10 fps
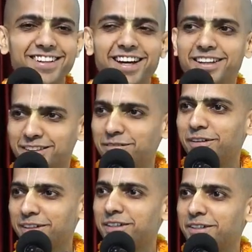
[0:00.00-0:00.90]
And
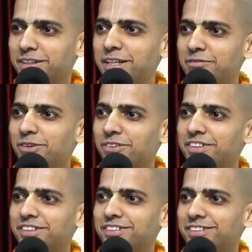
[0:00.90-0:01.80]
further name was
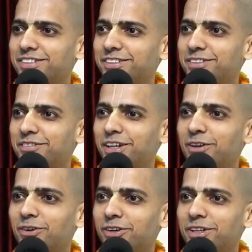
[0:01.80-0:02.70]
there. Very
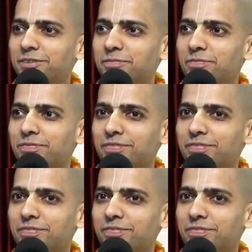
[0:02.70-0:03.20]
long name.